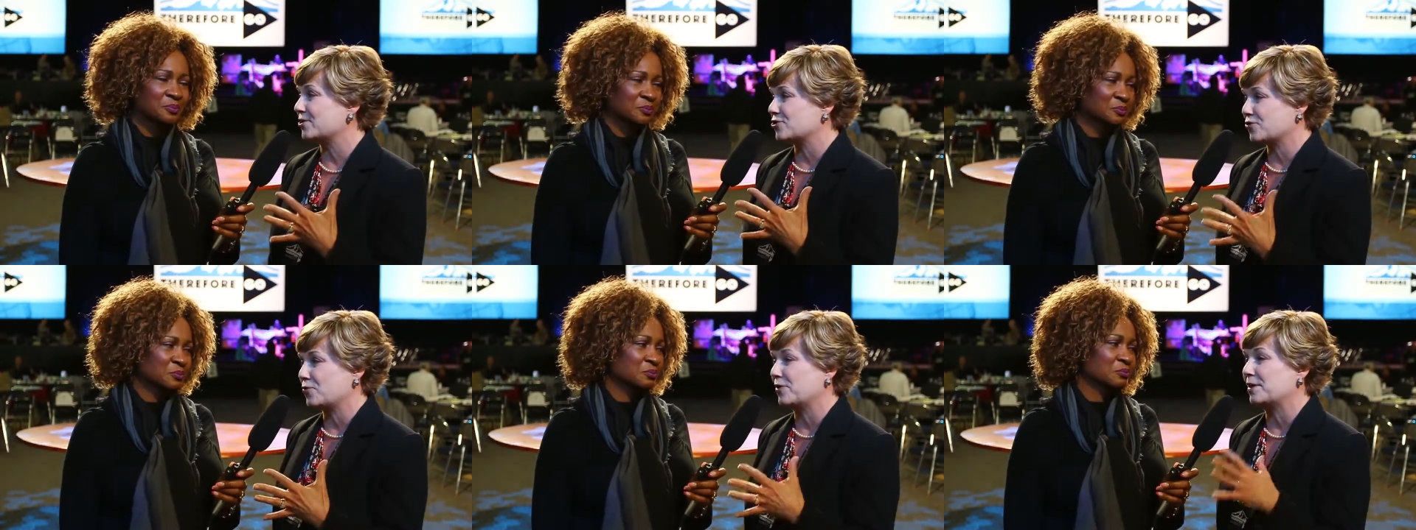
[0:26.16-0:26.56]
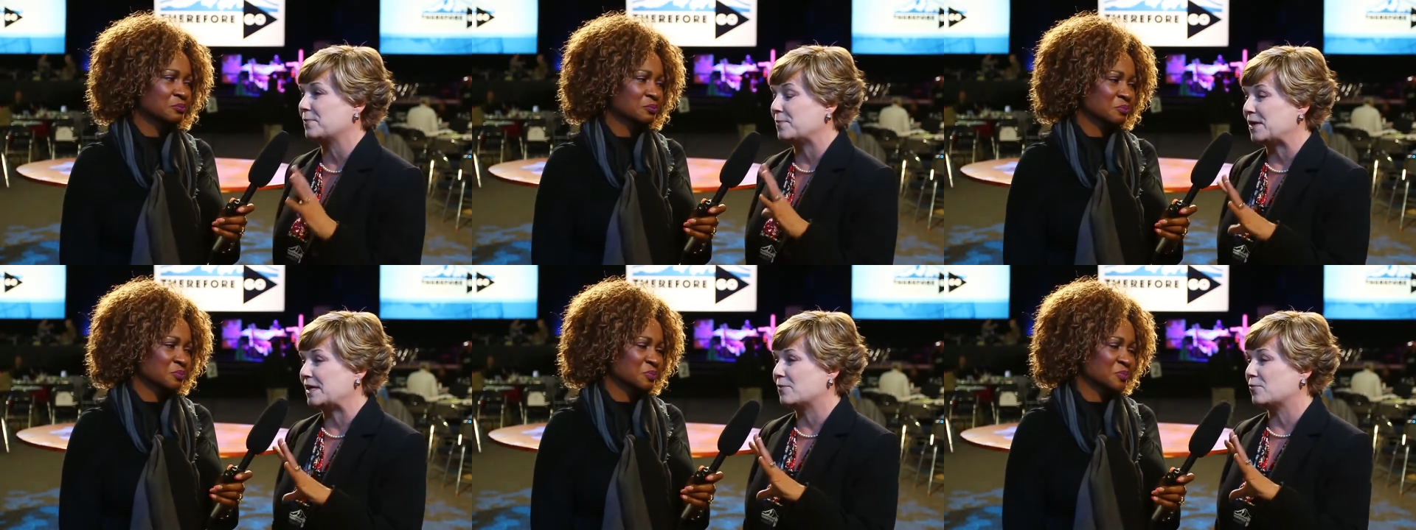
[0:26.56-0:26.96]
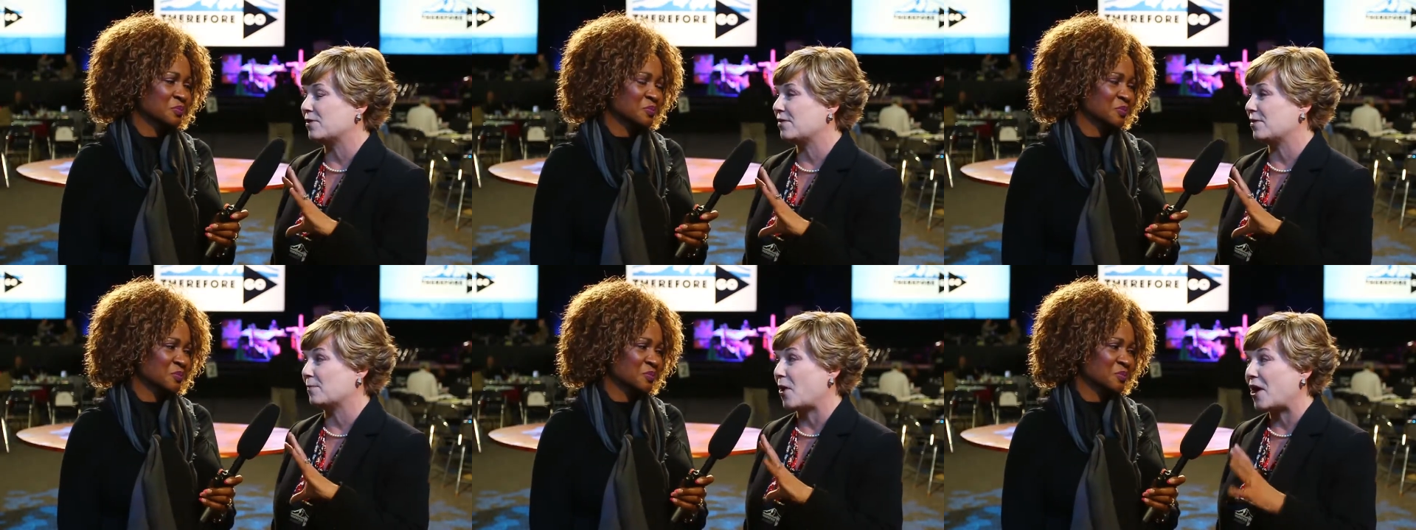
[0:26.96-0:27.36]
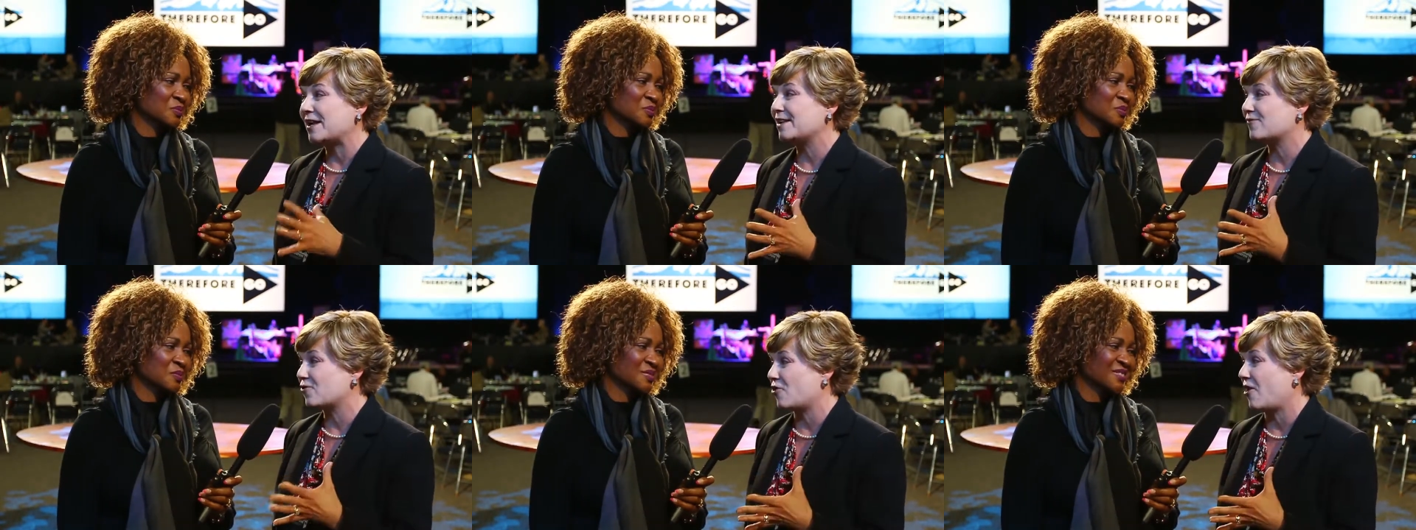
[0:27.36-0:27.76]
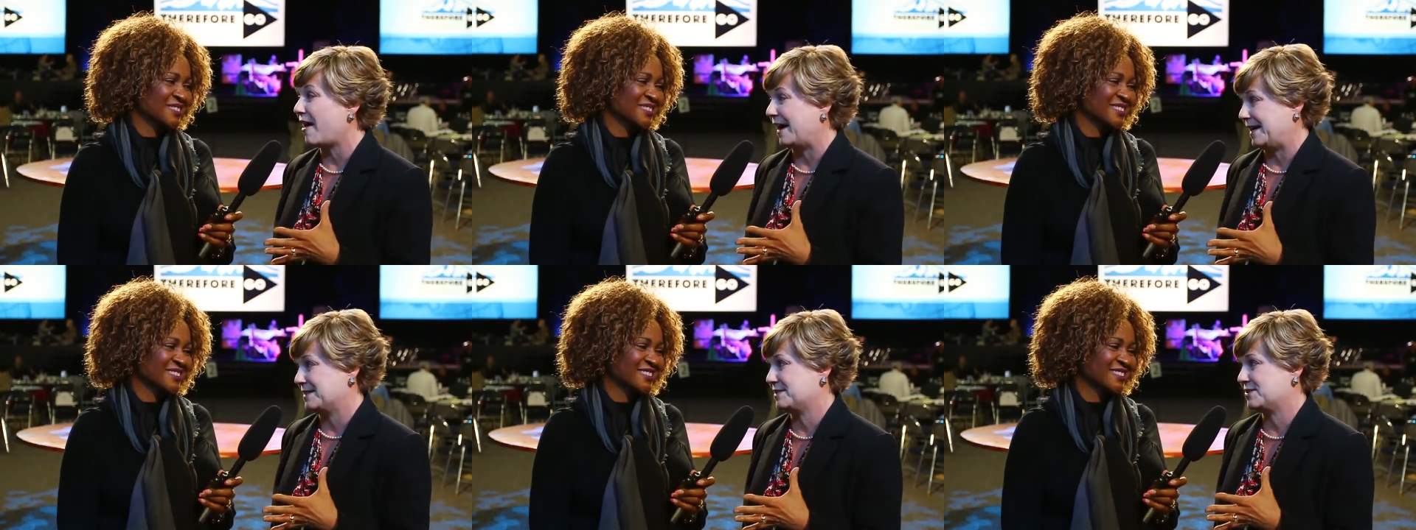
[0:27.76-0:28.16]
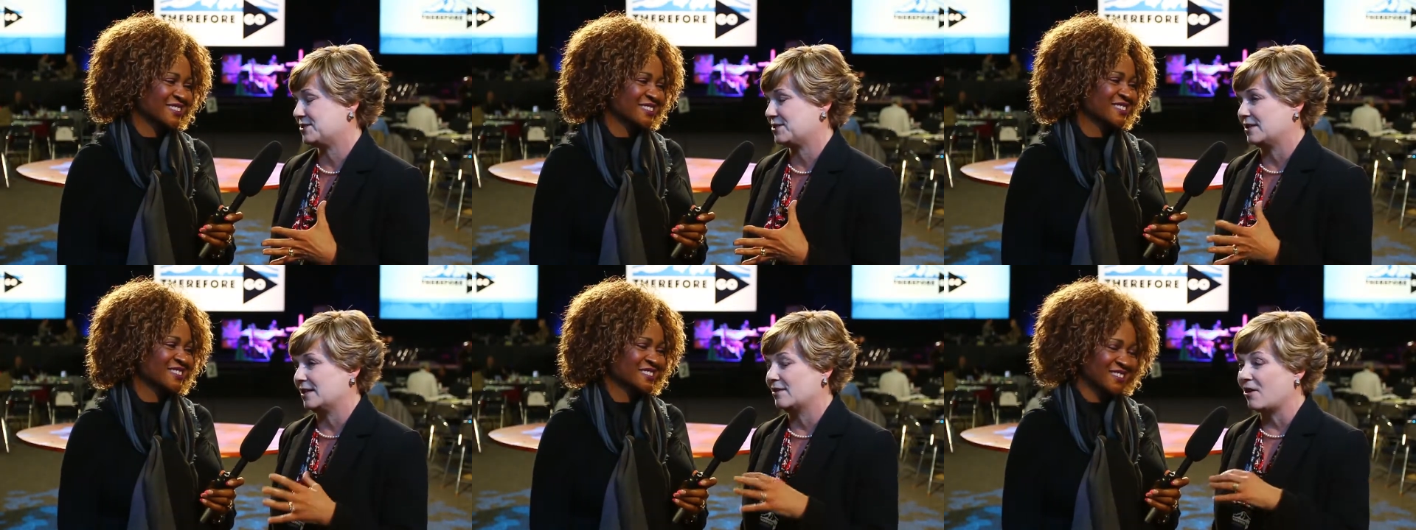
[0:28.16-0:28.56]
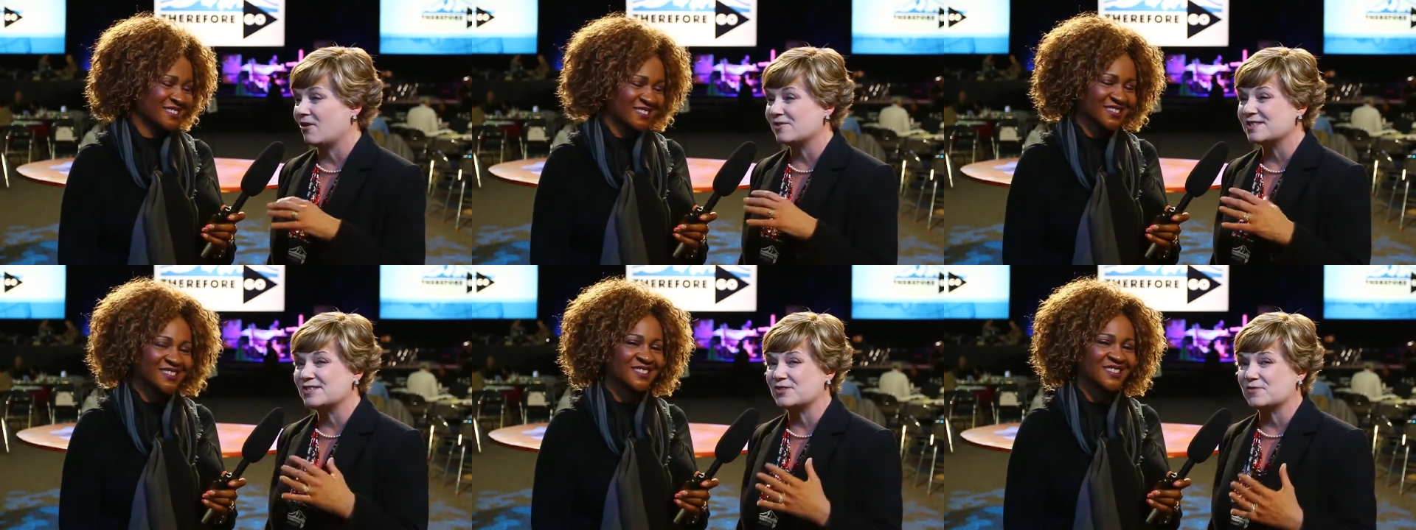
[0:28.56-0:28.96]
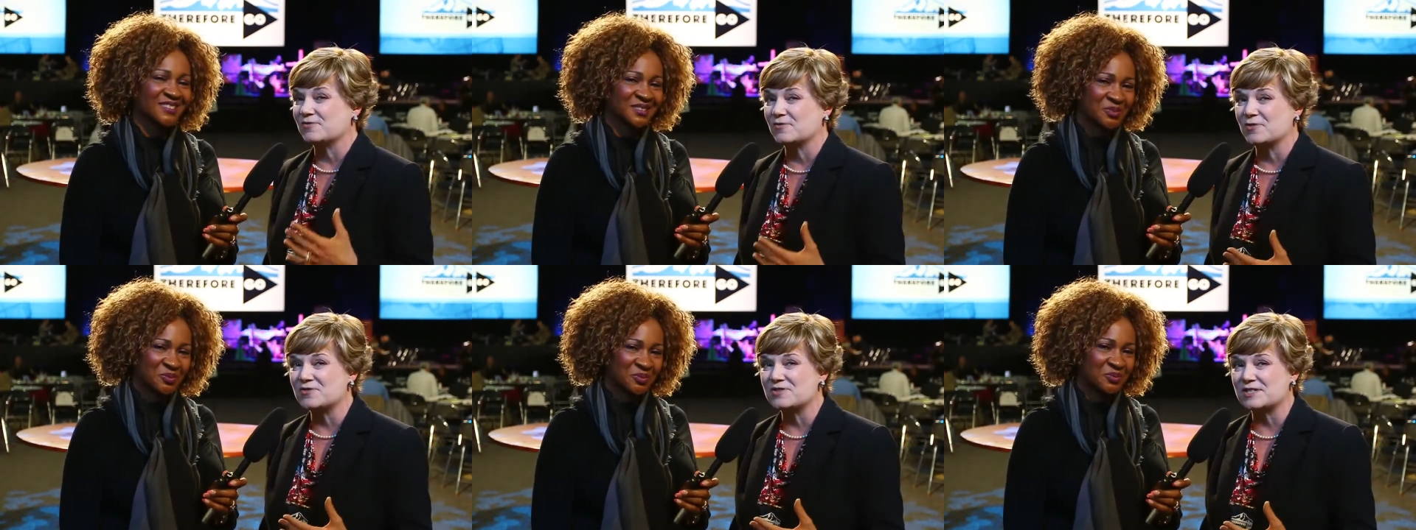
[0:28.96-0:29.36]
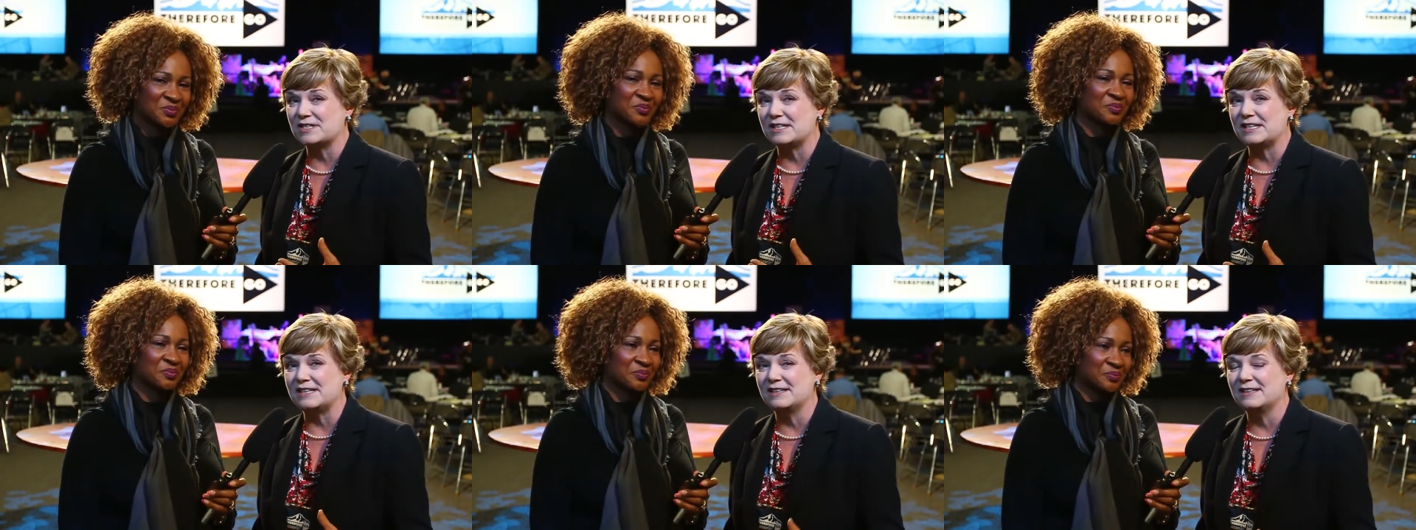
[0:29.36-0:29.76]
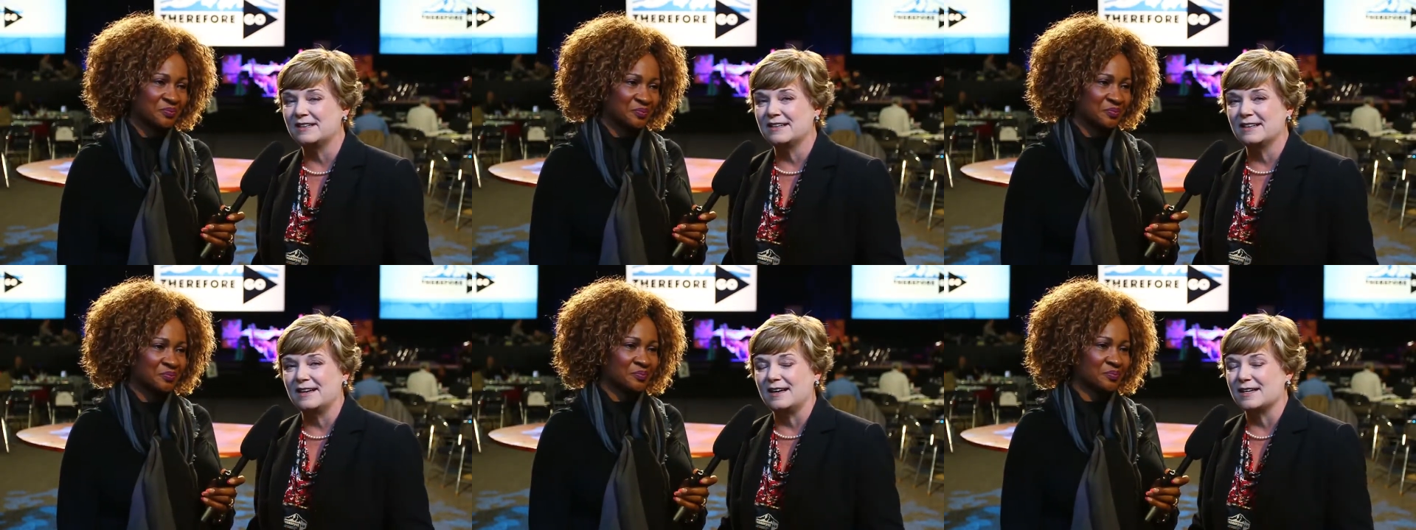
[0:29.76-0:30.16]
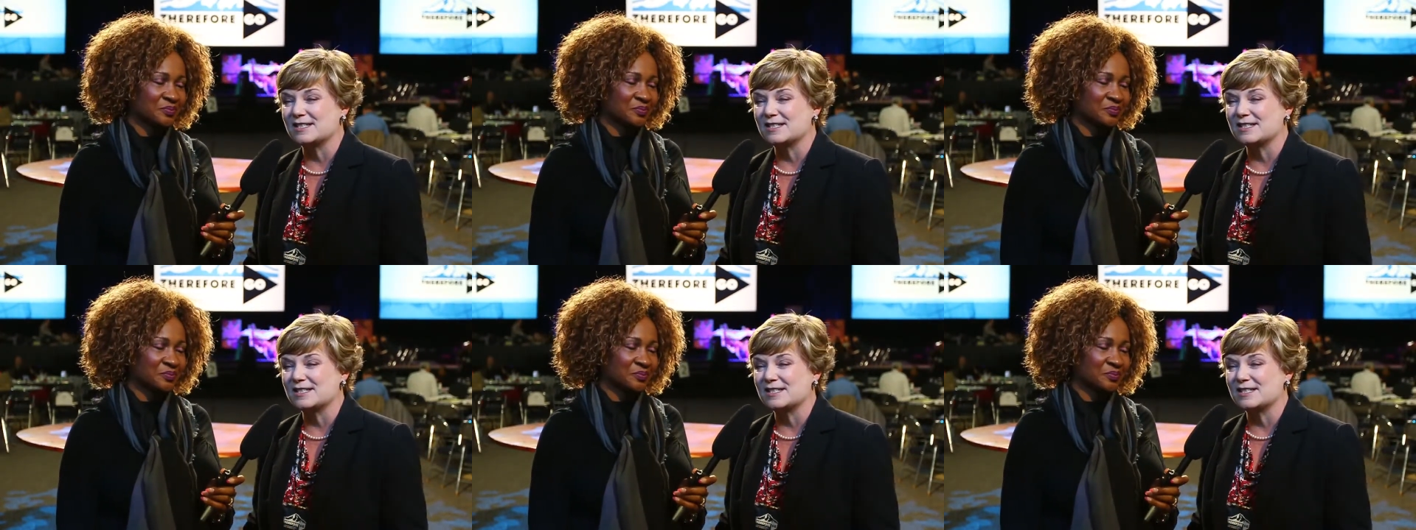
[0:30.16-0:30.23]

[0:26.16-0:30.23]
Speaker 1: joy to be with the body of Christ in all its diversity, uh,